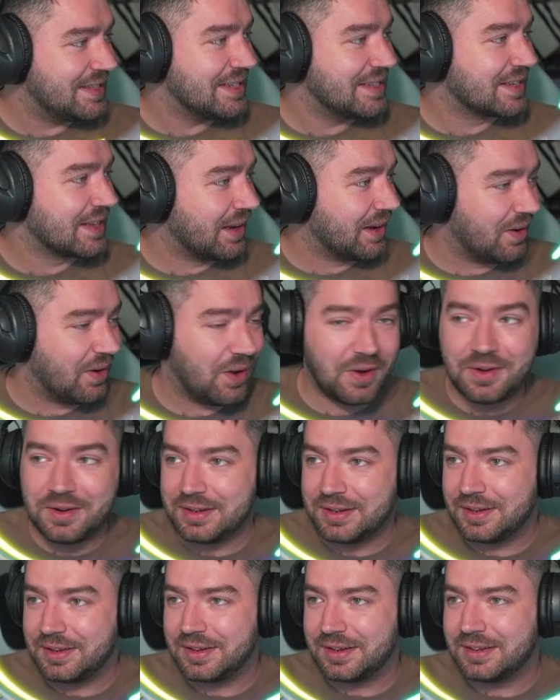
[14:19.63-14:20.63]
is a lot.
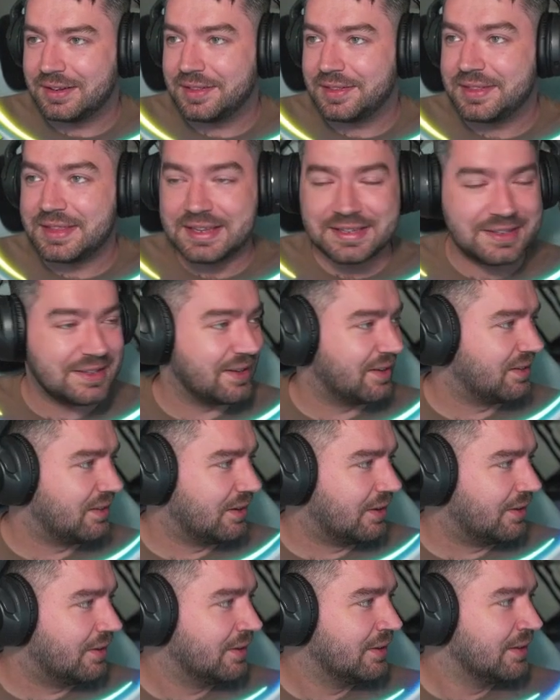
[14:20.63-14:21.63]
This is a
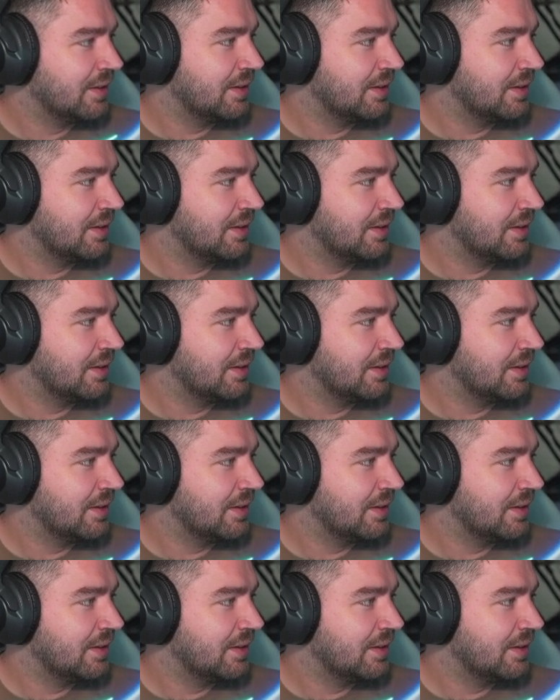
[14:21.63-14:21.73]
lot.